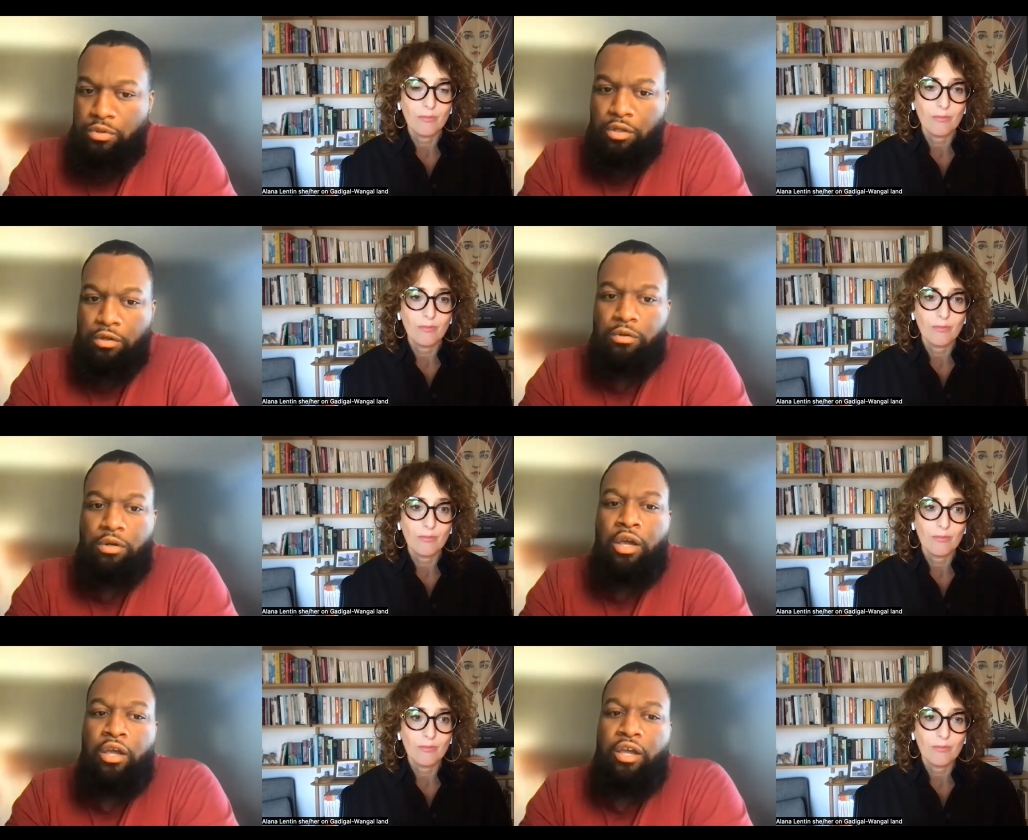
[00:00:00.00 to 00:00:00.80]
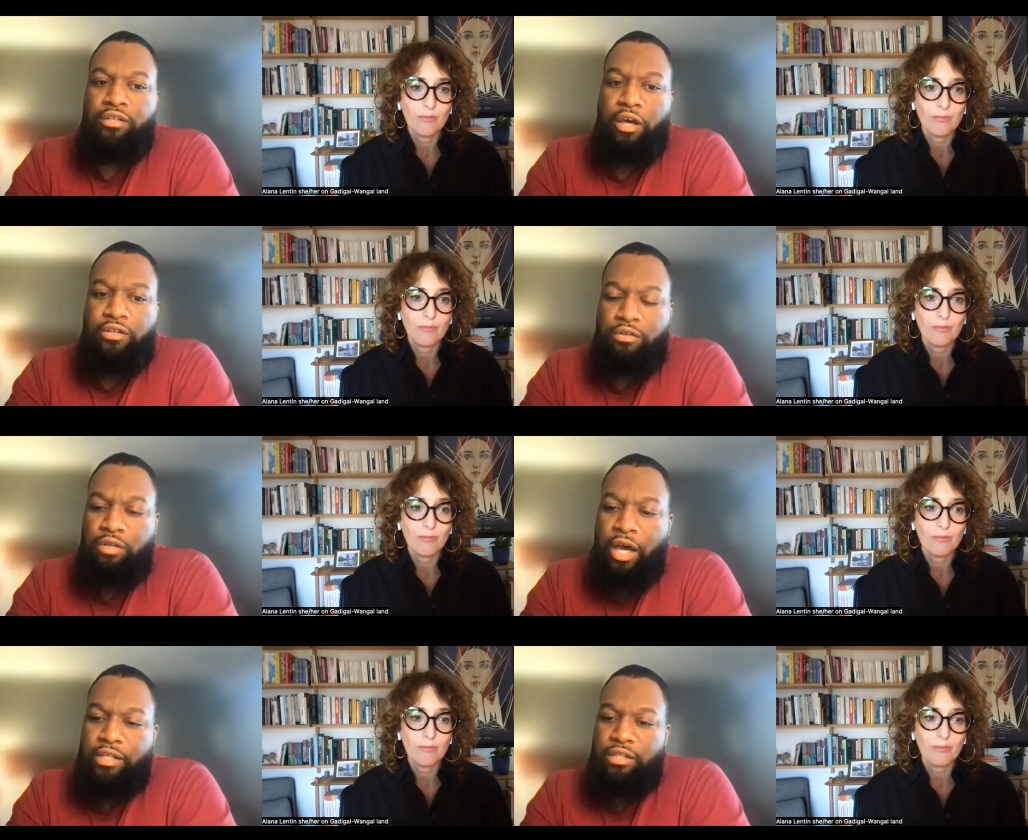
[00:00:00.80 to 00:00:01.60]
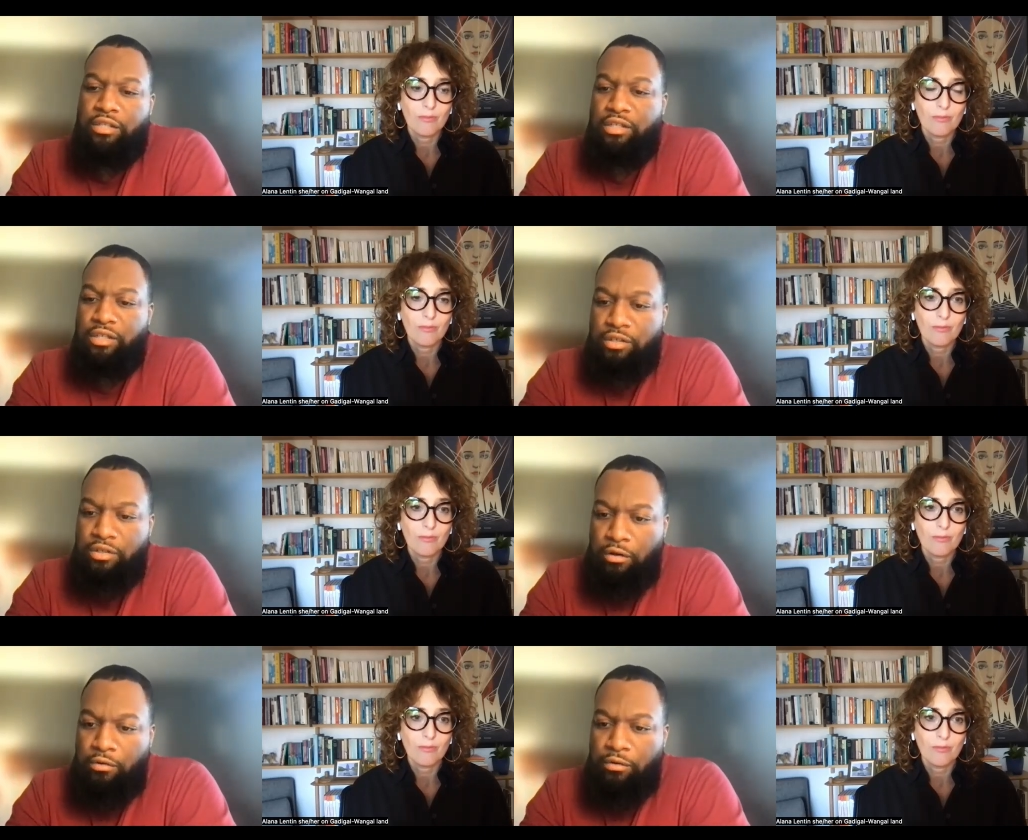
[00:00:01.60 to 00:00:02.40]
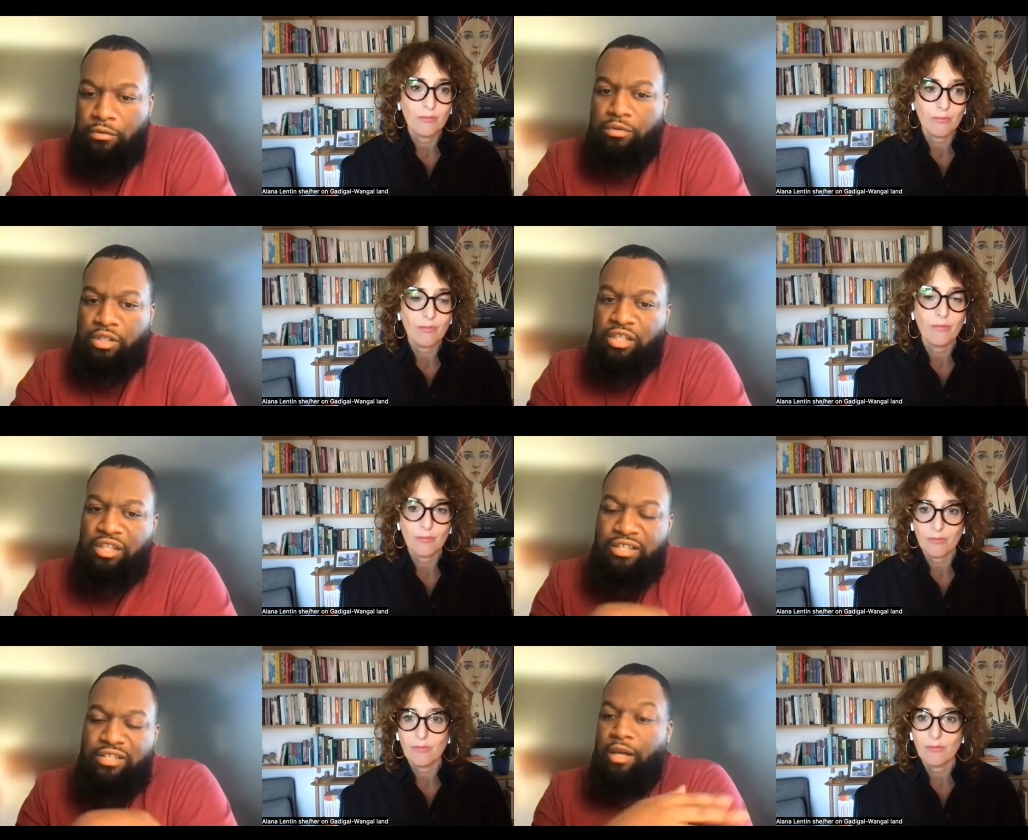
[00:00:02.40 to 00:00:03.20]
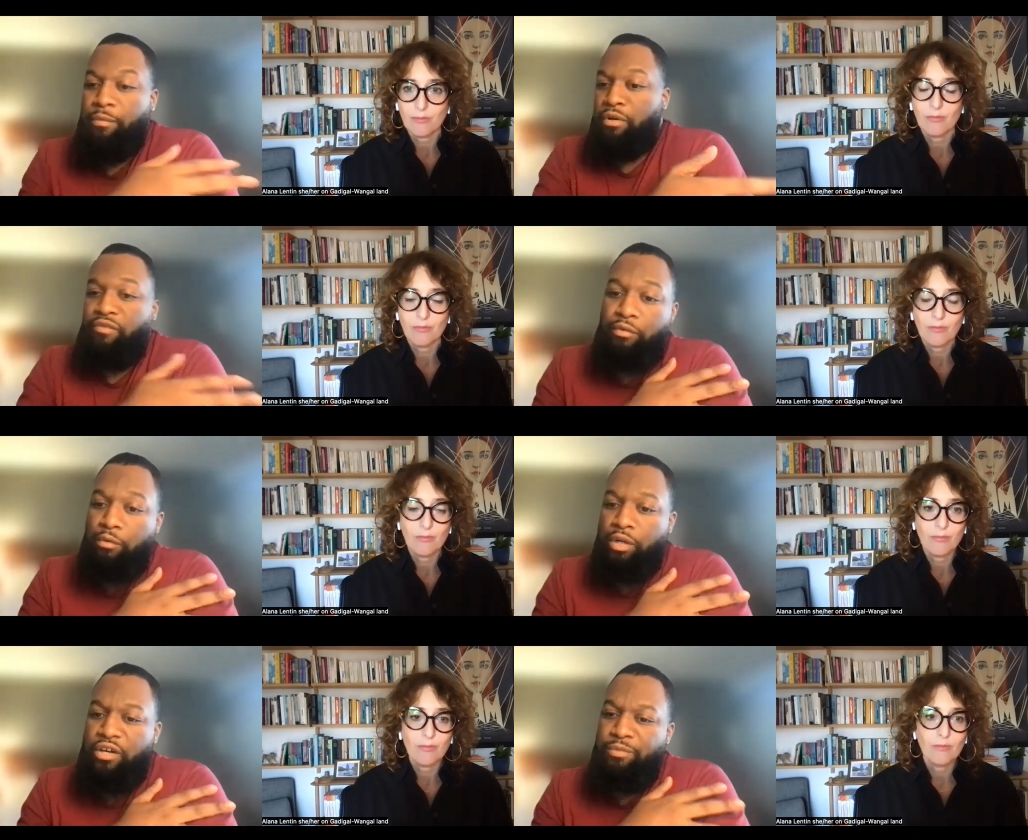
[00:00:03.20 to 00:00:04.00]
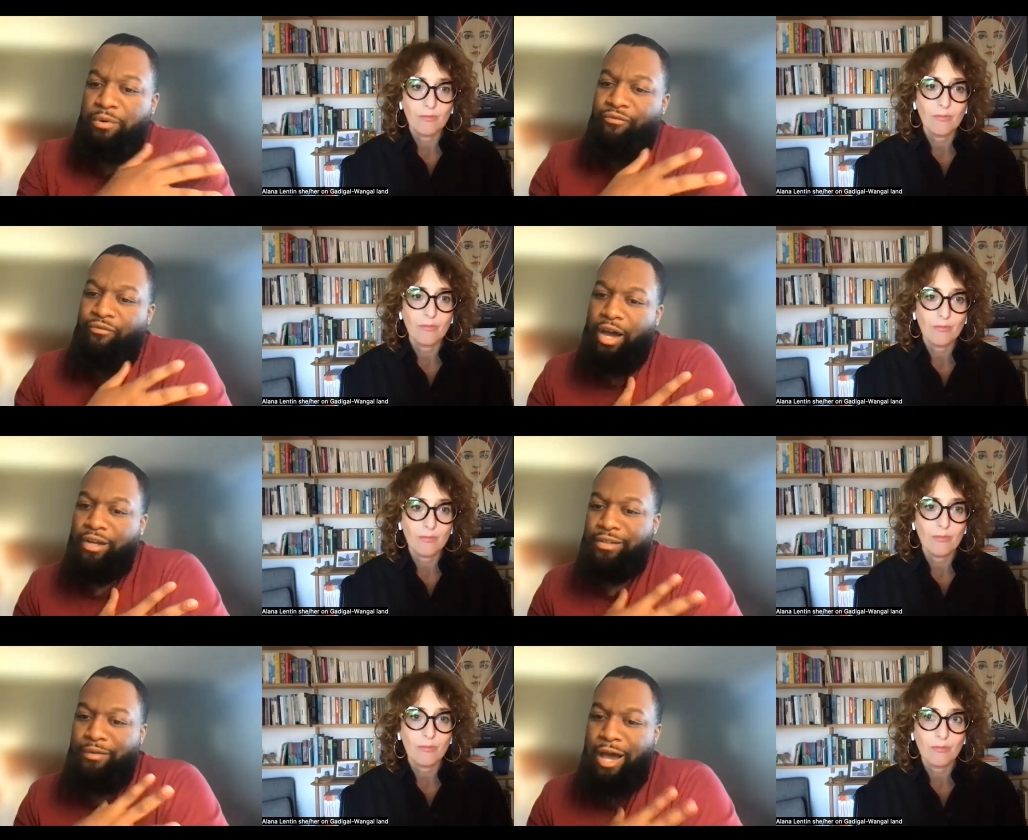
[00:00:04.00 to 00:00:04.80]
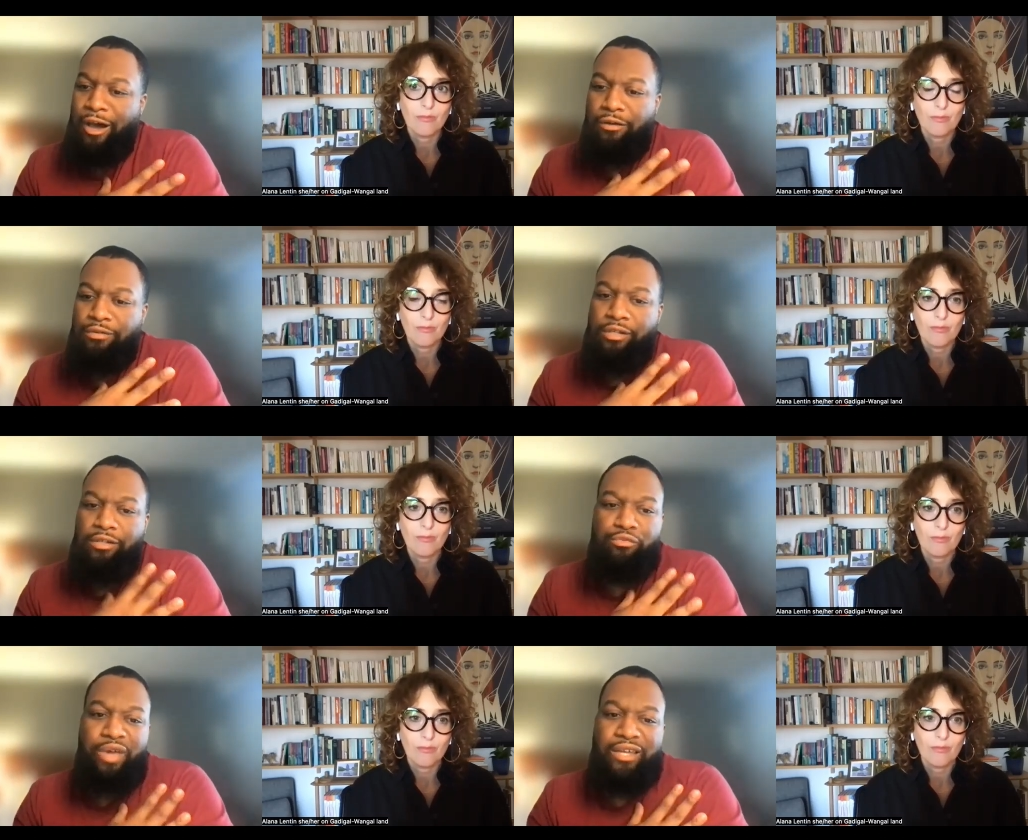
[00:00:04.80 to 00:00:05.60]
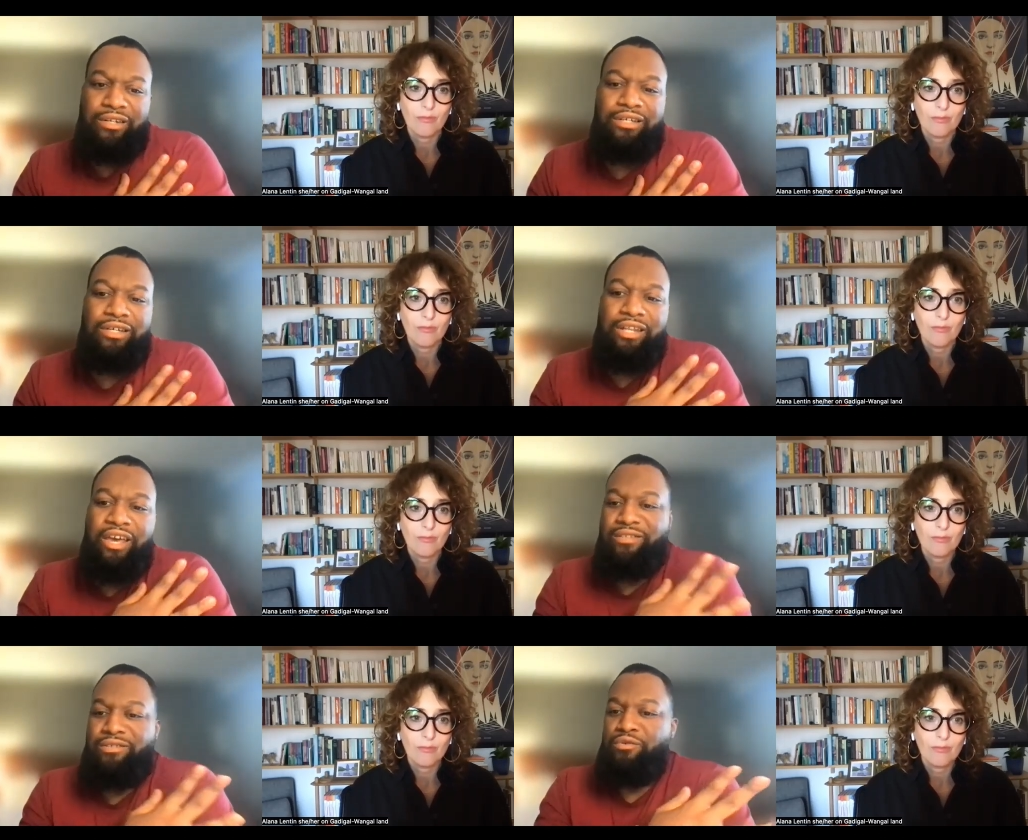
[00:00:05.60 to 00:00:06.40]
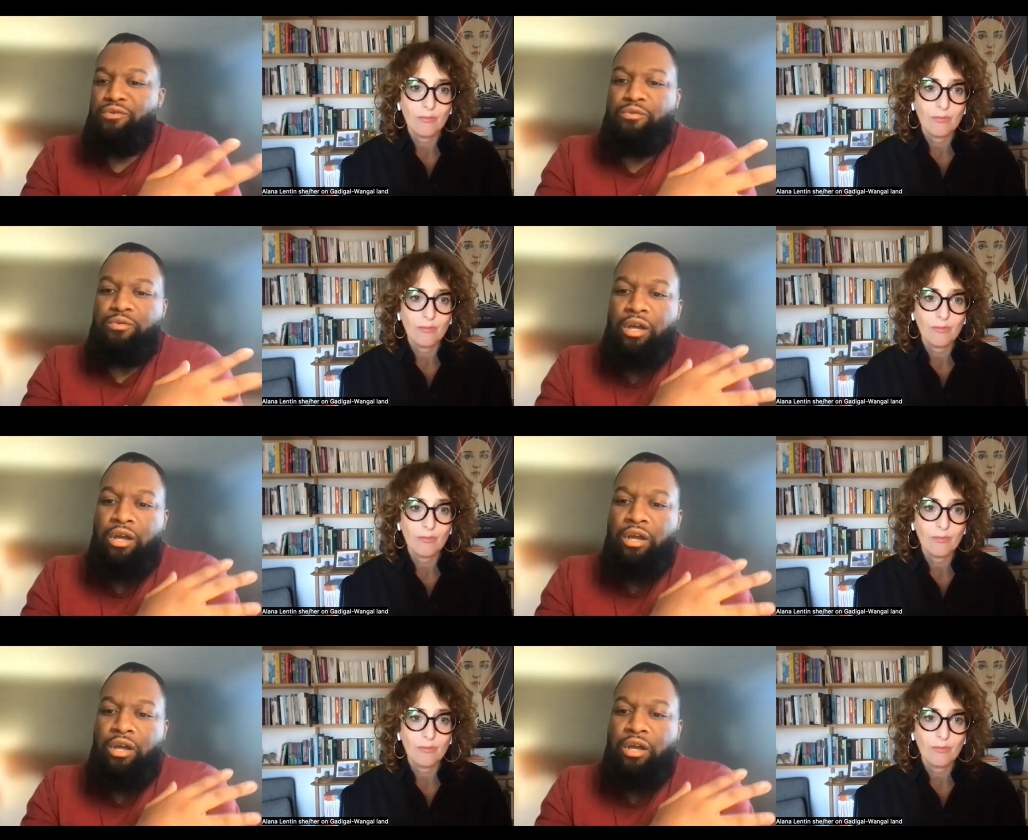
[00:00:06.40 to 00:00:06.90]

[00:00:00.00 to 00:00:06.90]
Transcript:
Speaker 1: So it's also not just this internal thing that's separate of everyone else, but finding the, how their humanity connects to